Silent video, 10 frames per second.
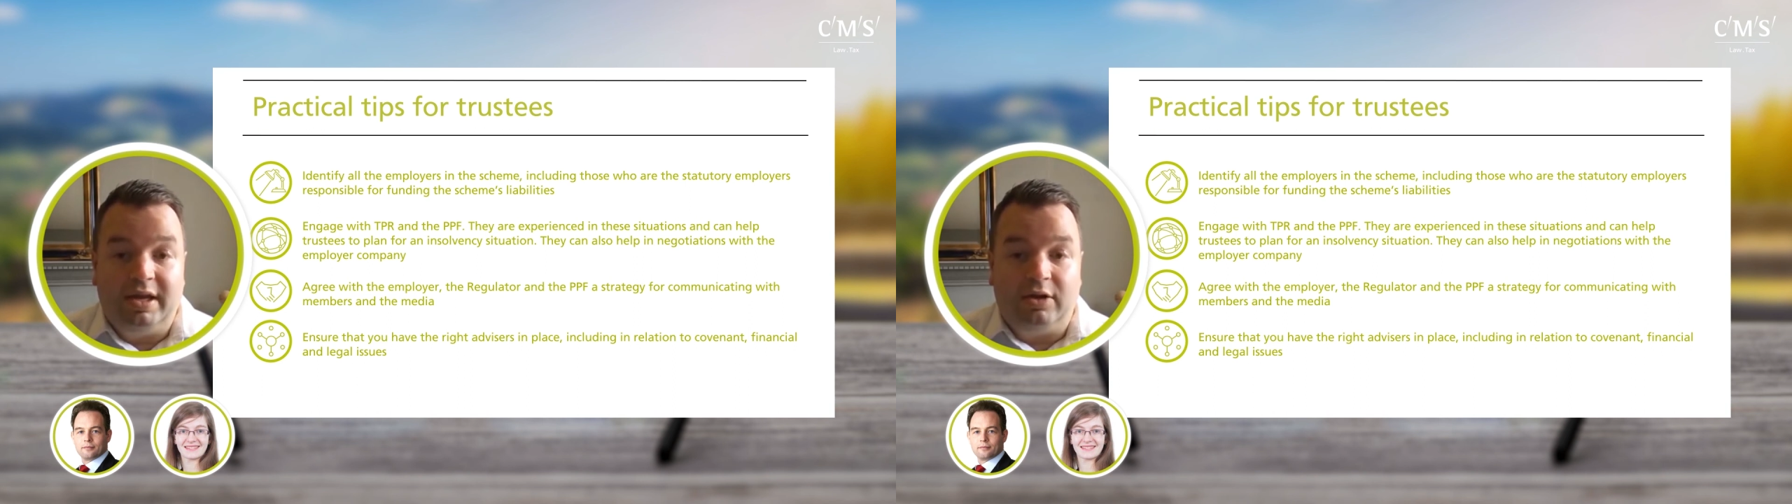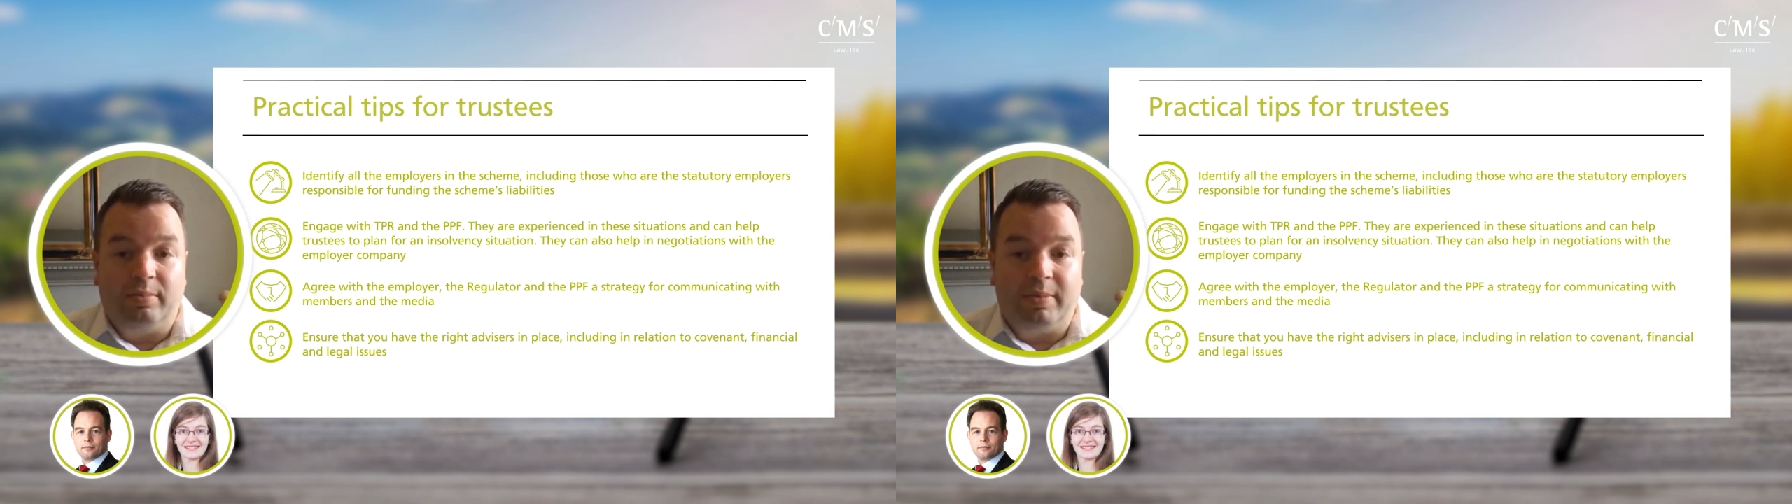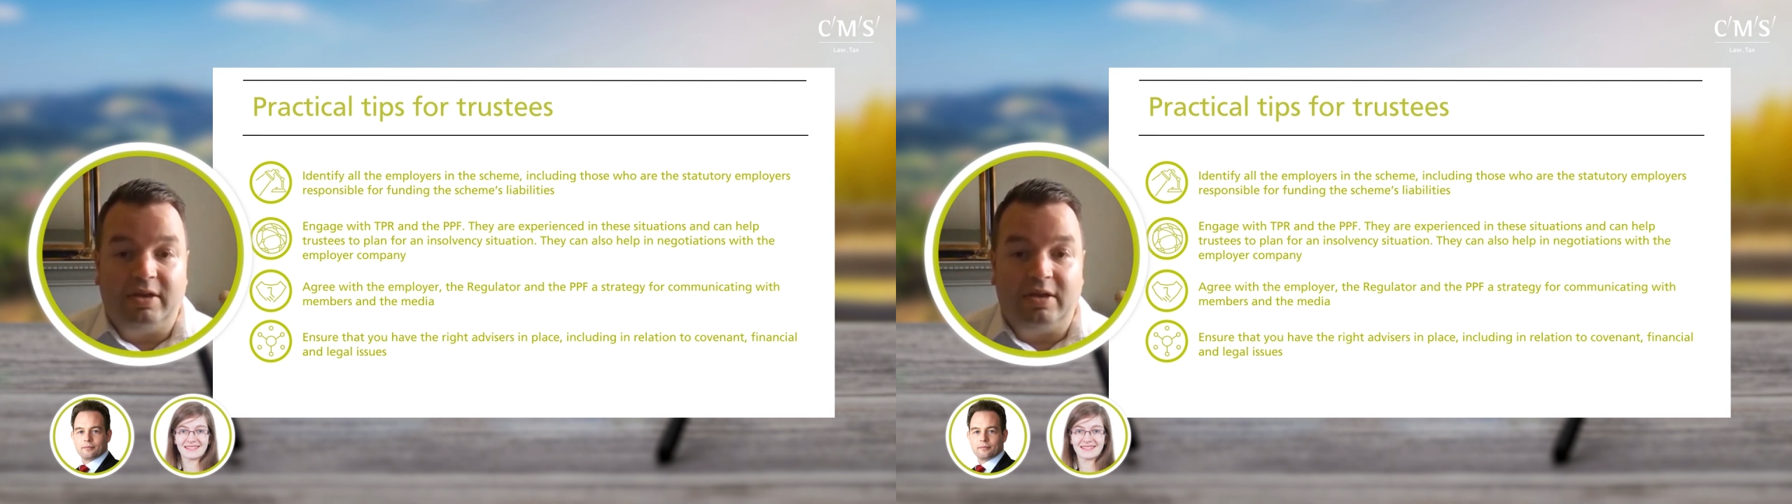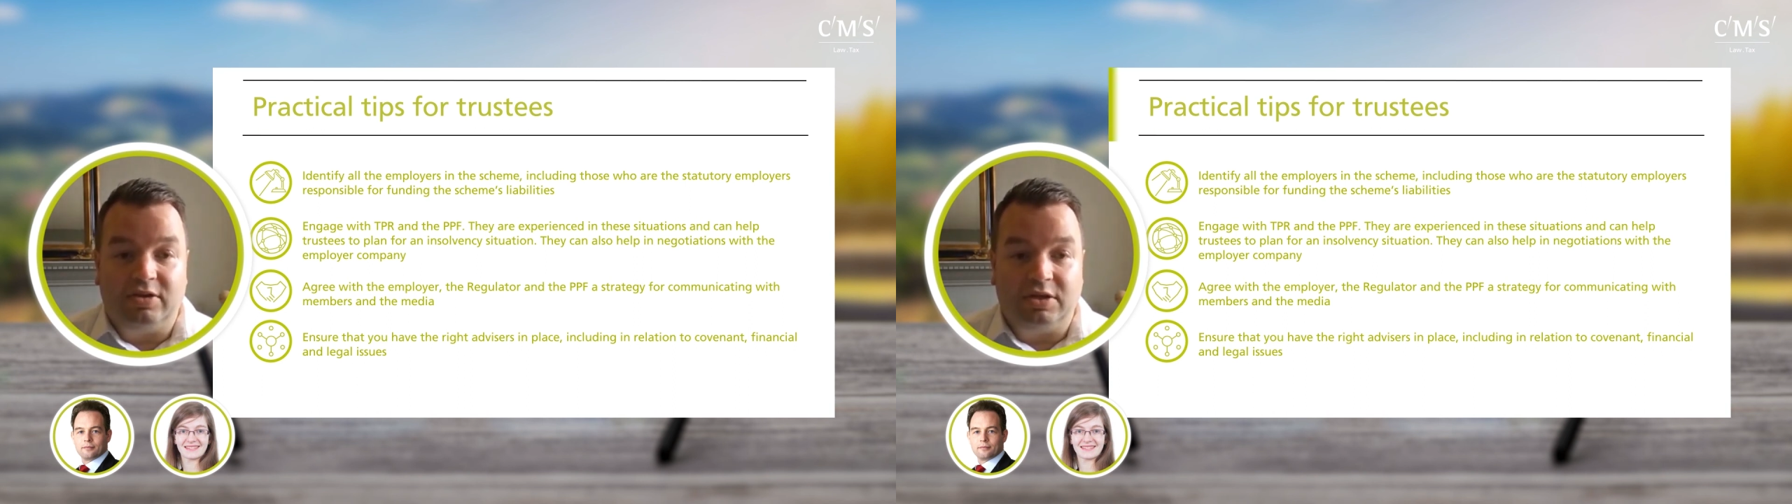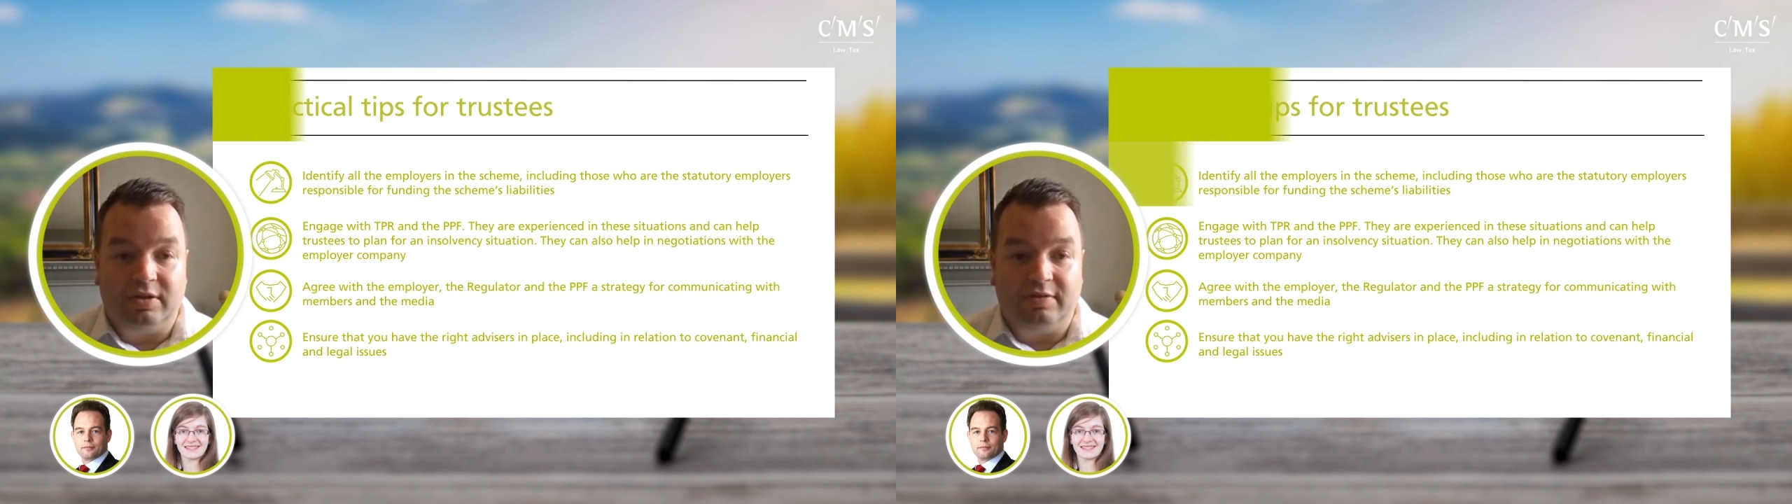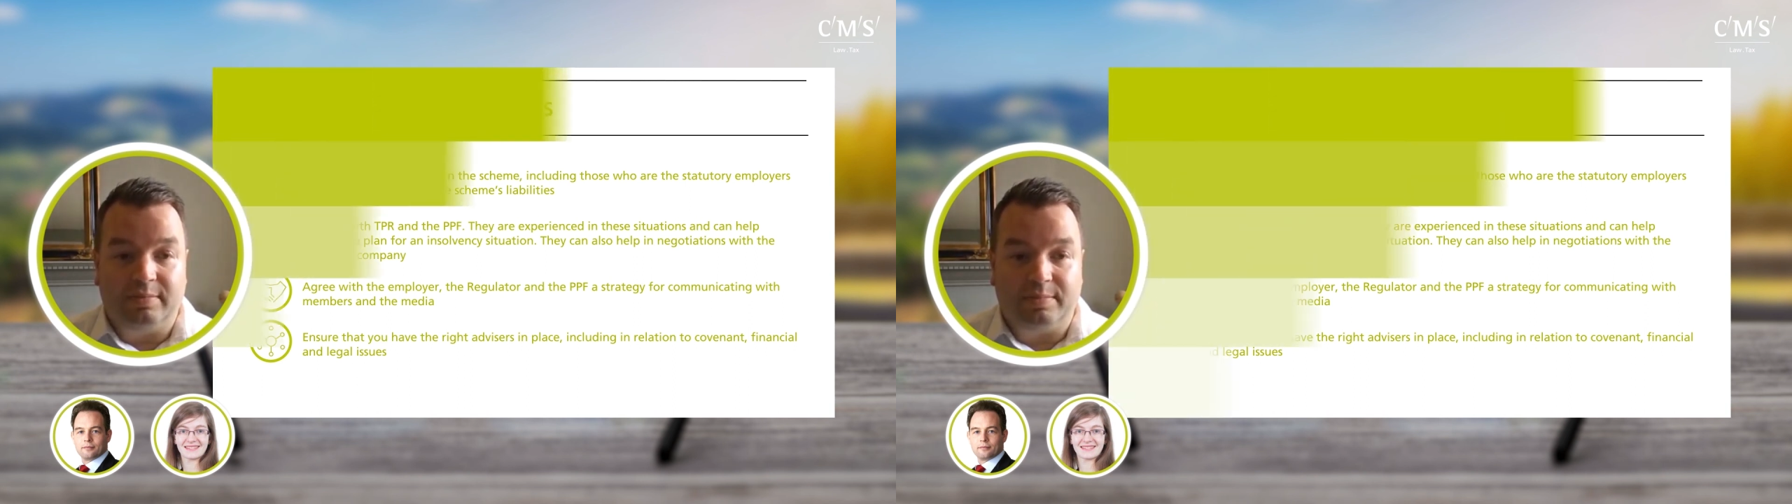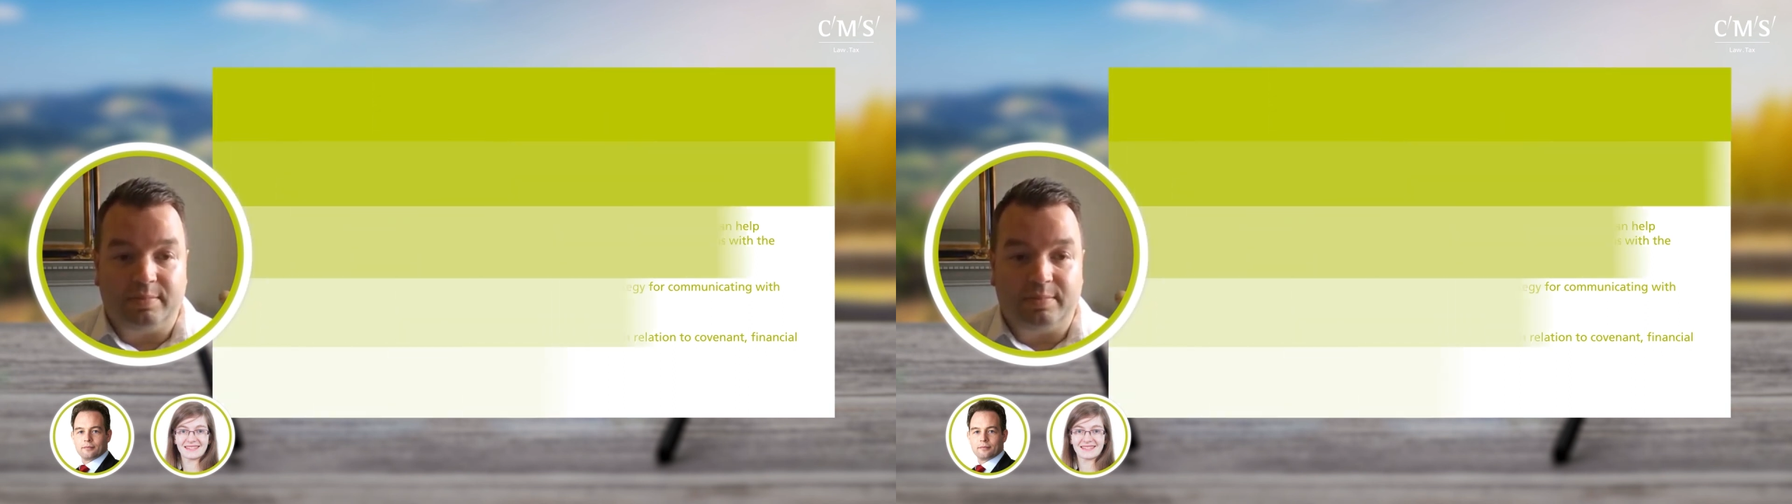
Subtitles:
legal issues.